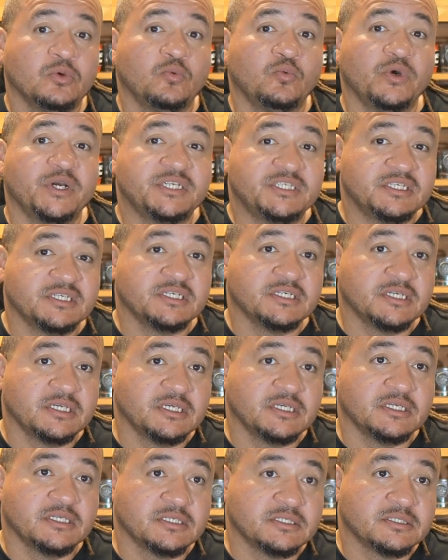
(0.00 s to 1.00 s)
which
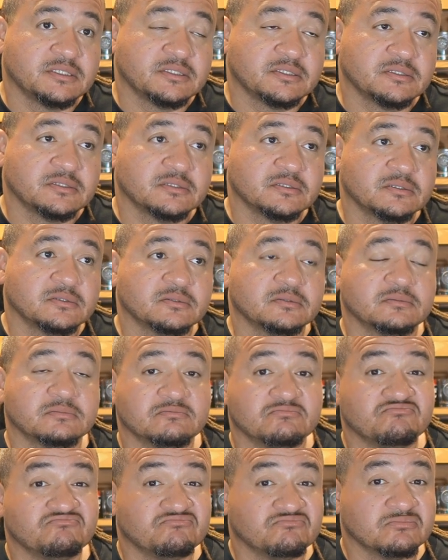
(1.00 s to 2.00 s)
is
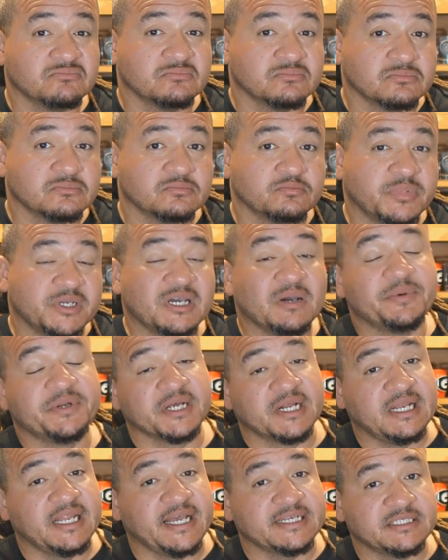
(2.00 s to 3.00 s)
becoming
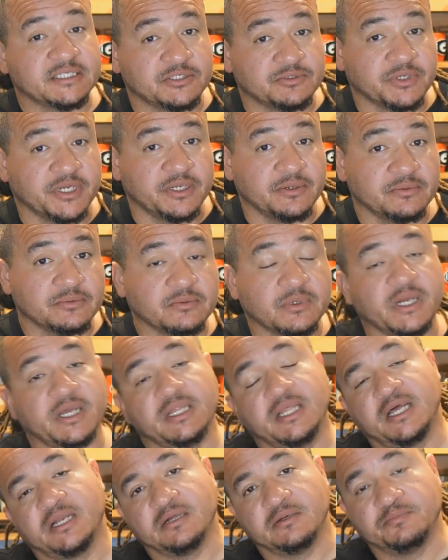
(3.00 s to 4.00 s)
a classic drink, right?
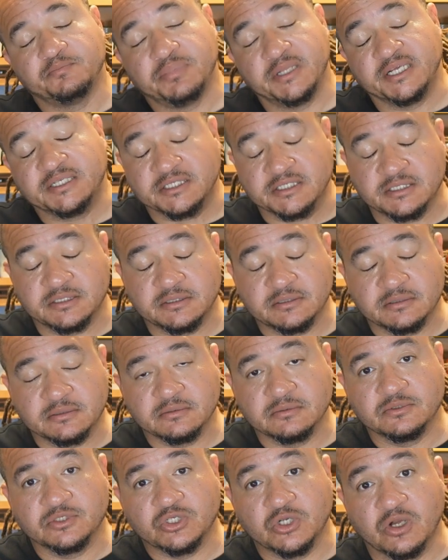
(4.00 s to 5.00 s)
A lot of places
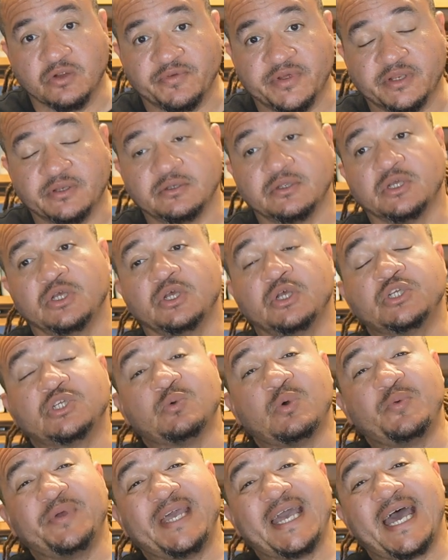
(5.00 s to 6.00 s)
serve it.
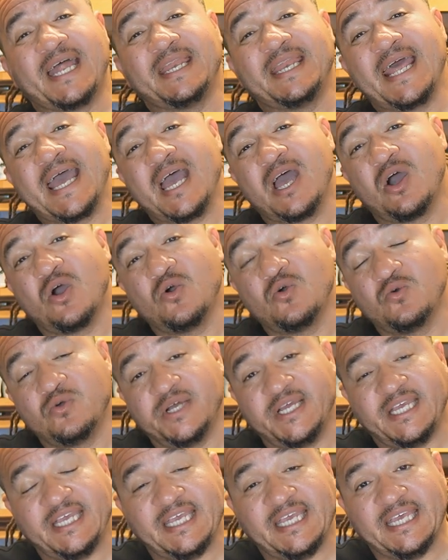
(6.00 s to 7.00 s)
So what we got now
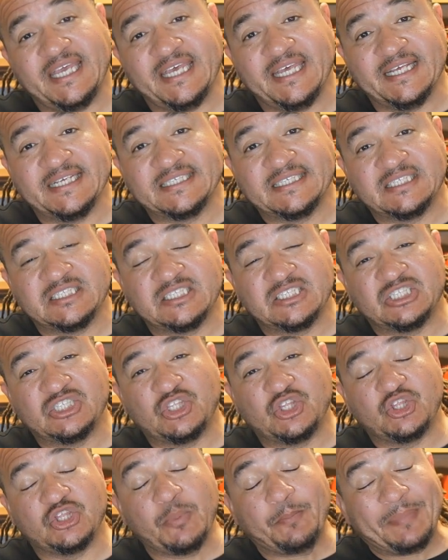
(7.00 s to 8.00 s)
is
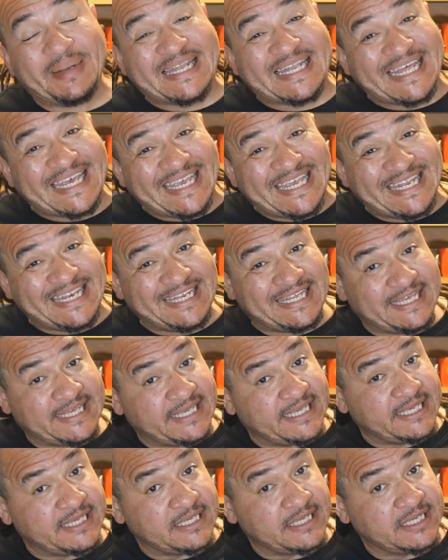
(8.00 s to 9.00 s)
the
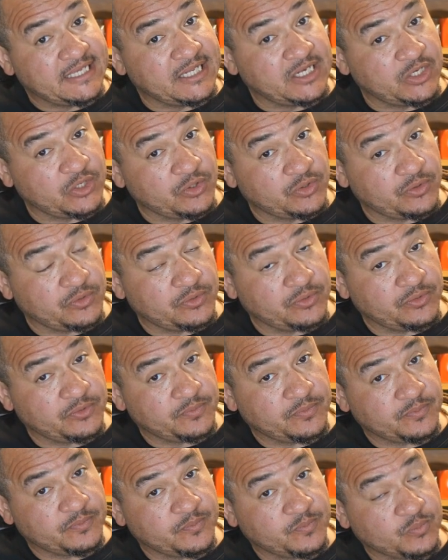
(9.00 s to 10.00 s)
Plainkiller,
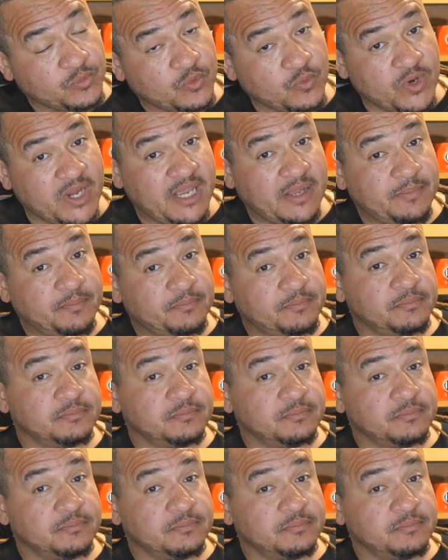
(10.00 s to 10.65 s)
right?